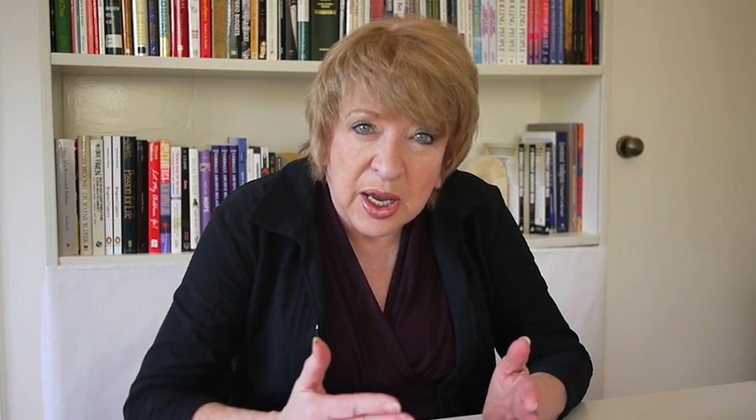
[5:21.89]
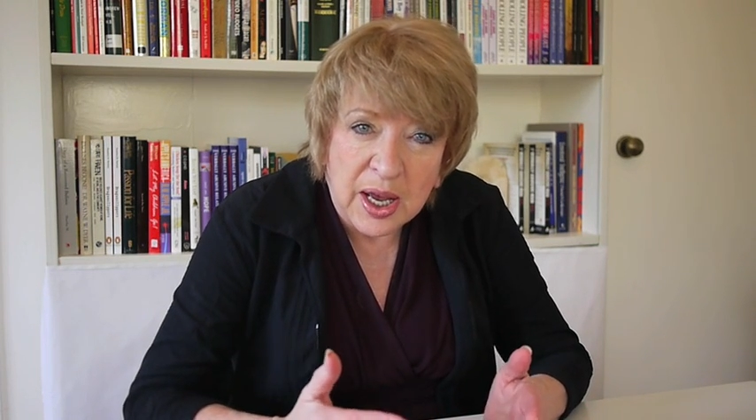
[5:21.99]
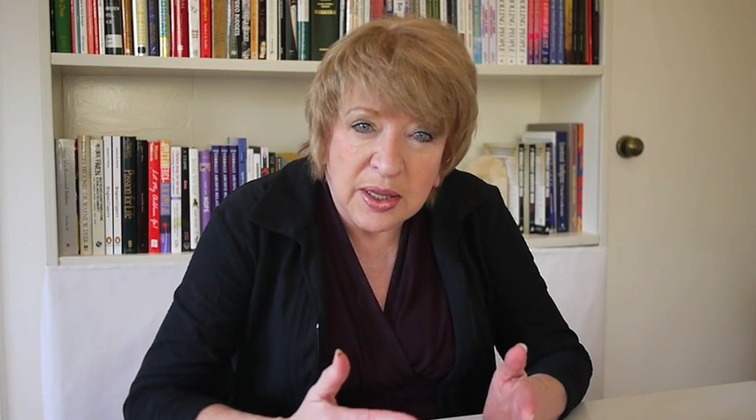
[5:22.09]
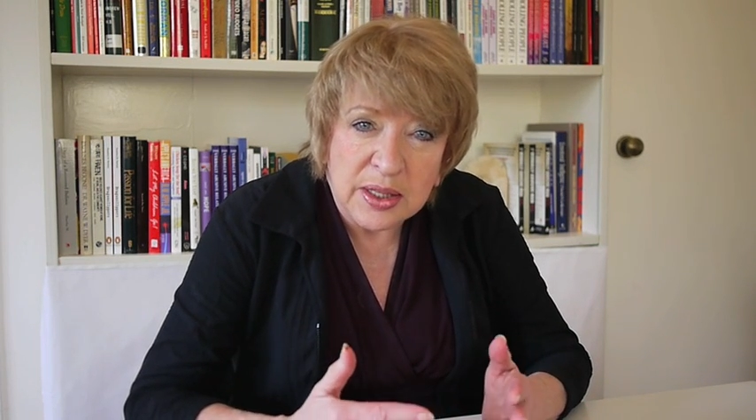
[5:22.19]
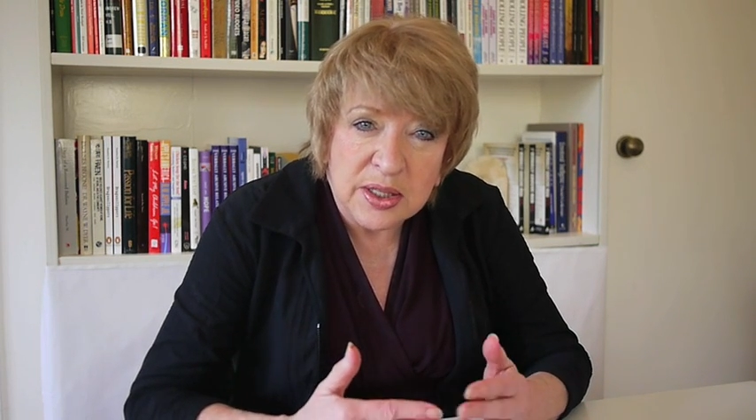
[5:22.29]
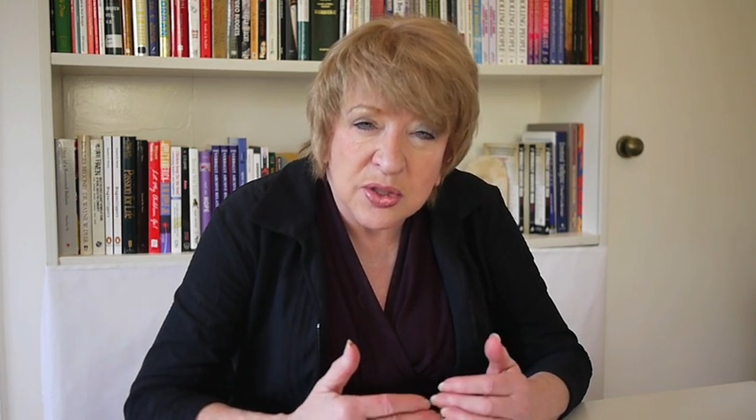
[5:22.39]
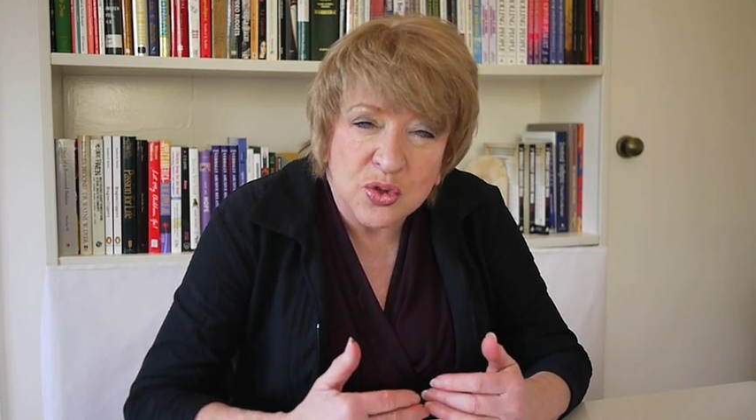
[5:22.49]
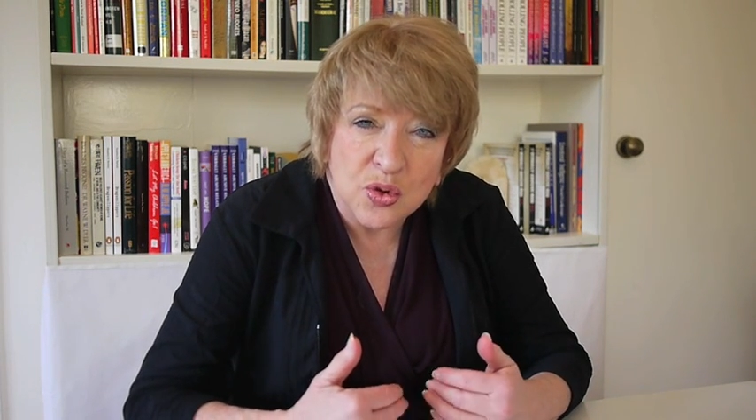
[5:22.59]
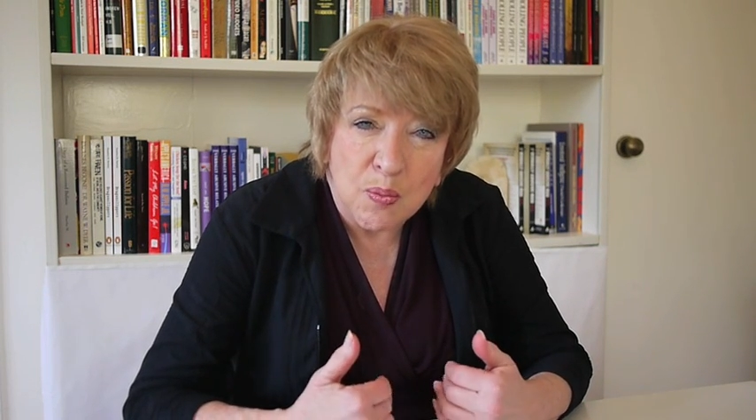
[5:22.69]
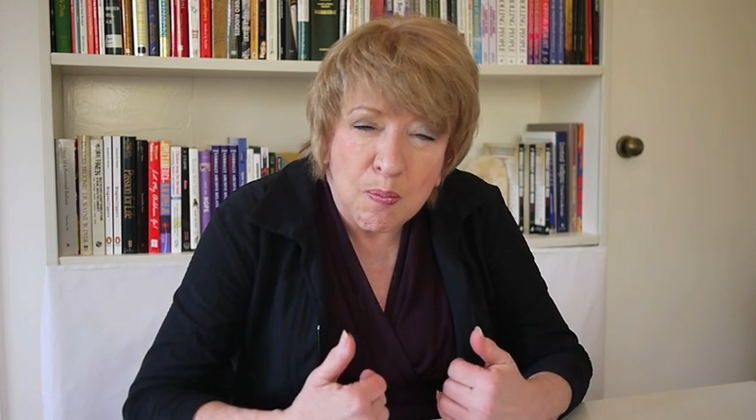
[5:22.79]
at this
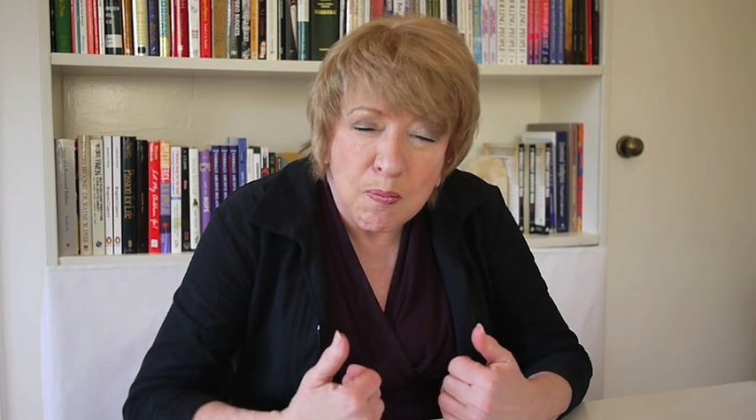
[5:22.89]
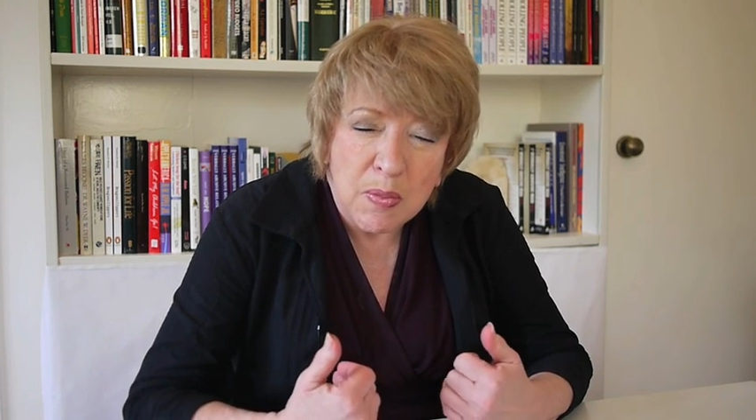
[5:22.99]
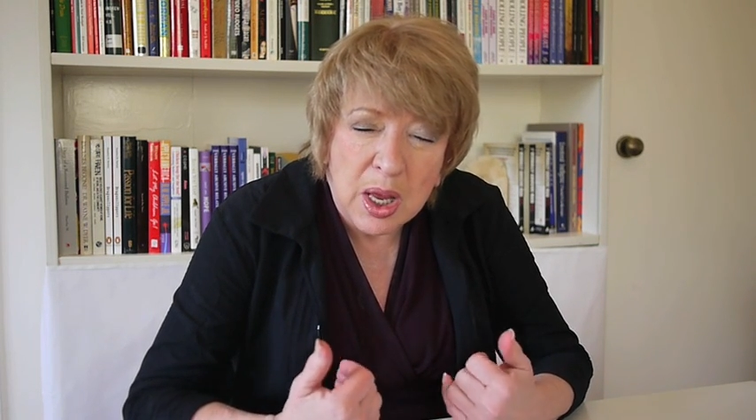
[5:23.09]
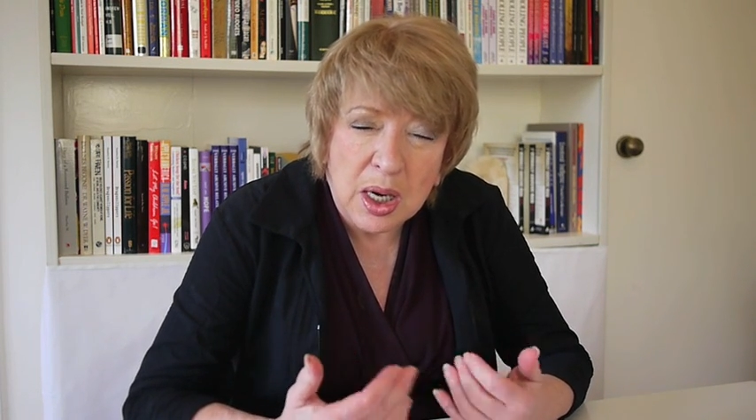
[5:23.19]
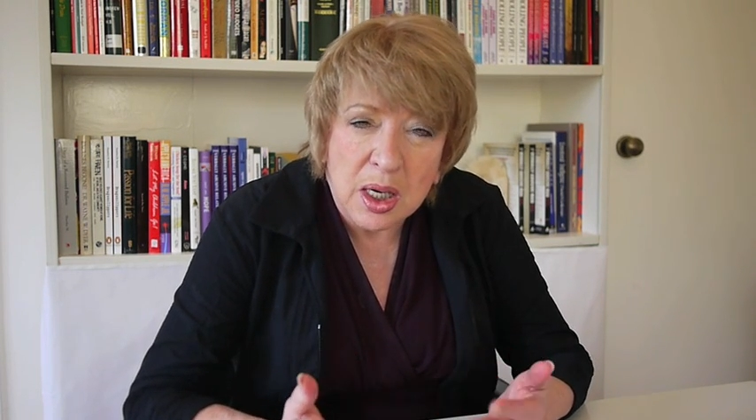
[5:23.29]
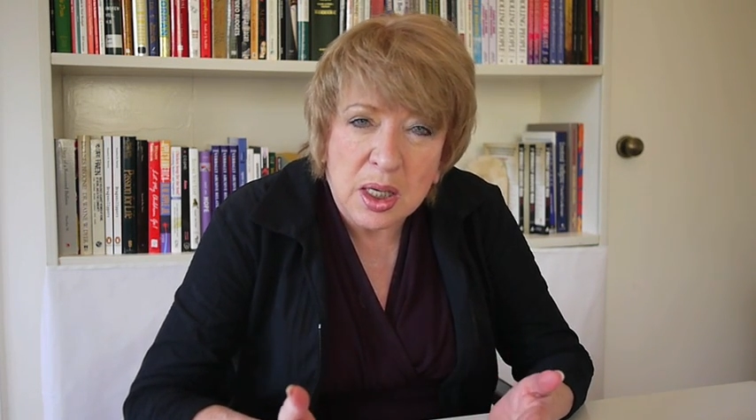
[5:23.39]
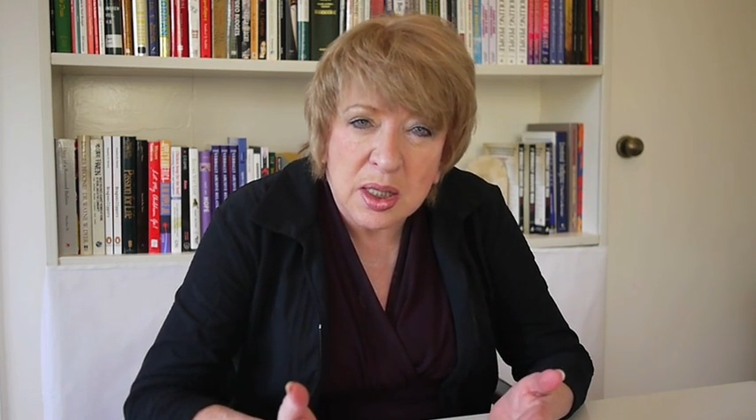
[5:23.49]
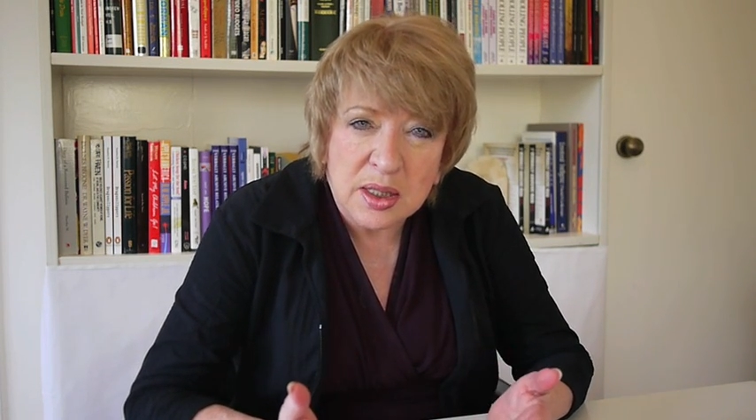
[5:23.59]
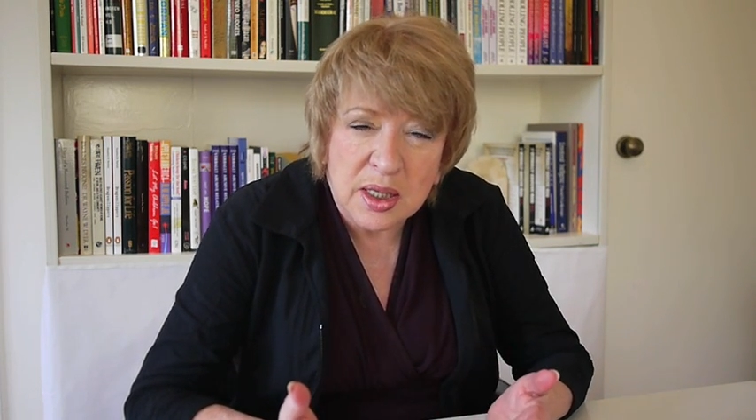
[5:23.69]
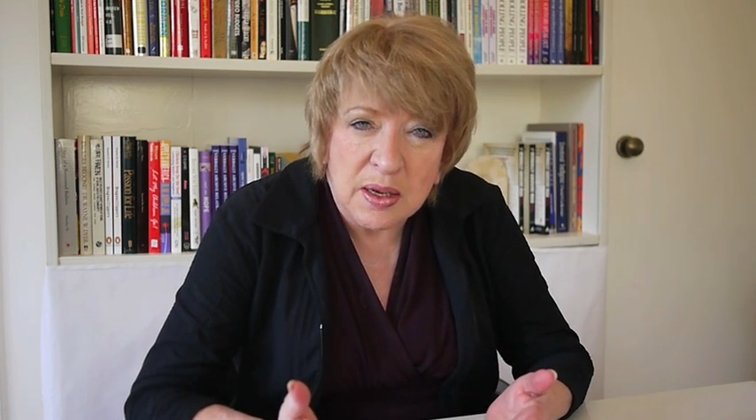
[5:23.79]

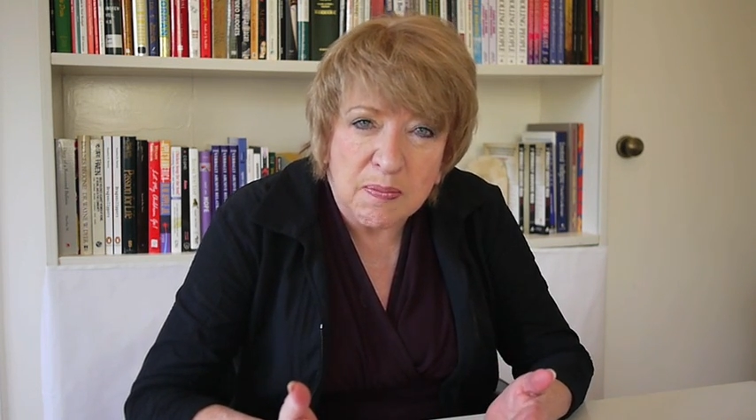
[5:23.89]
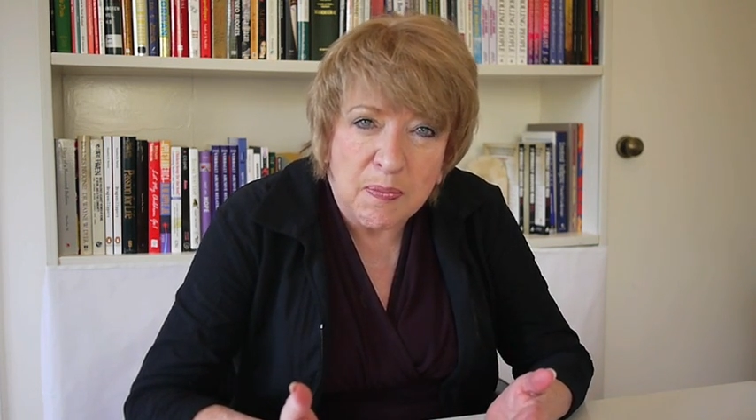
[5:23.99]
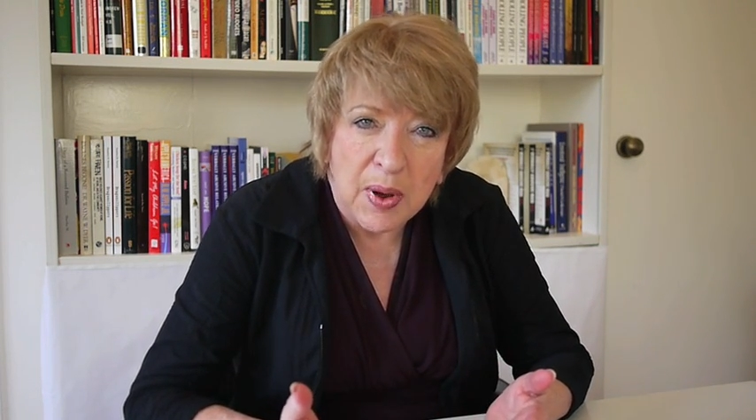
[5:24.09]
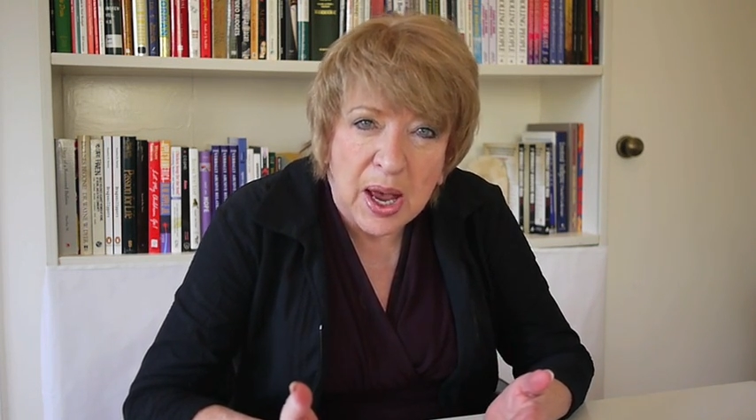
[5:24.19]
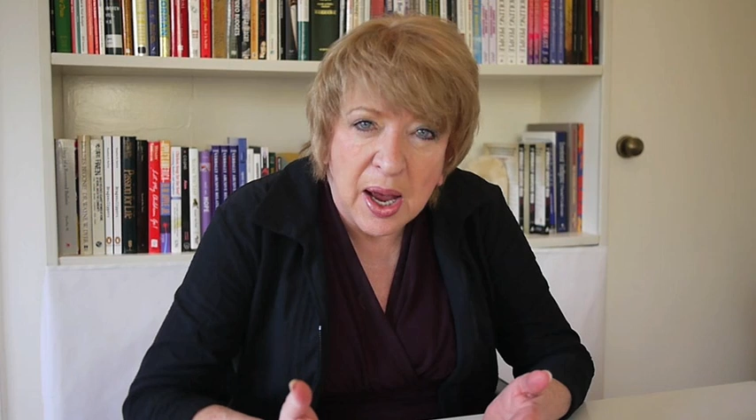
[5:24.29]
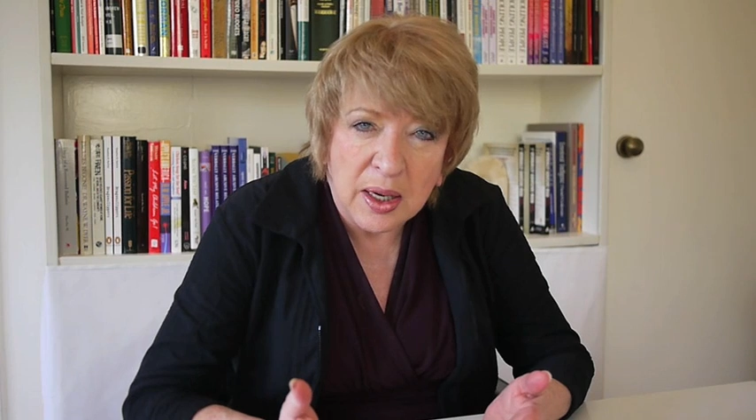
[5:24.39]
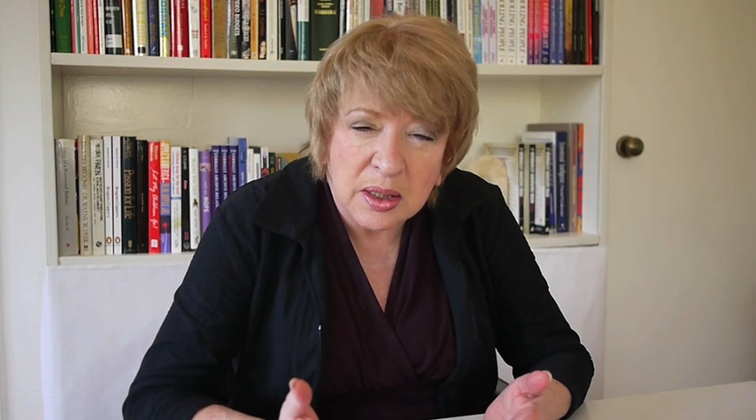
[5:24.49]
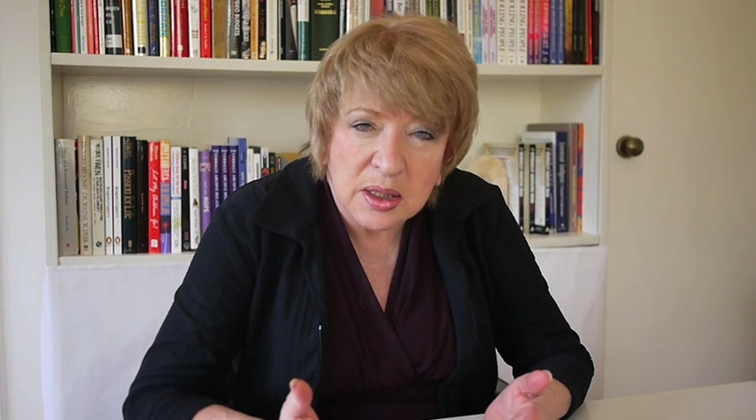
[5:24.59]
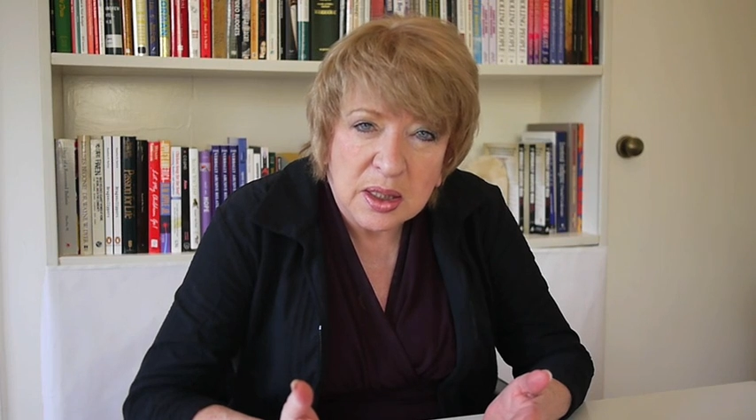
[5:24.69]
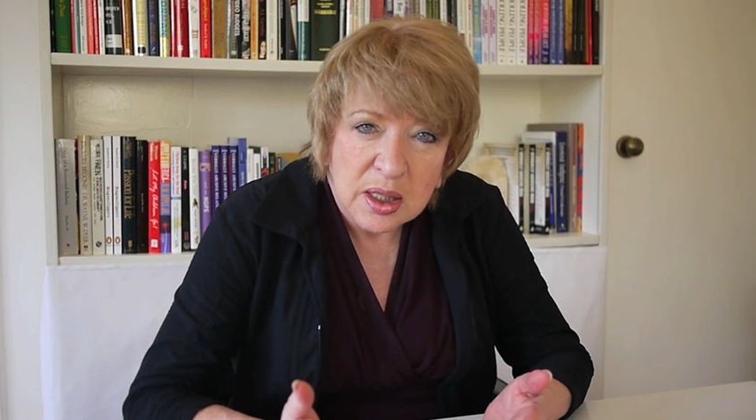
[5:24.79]
tremendous impact.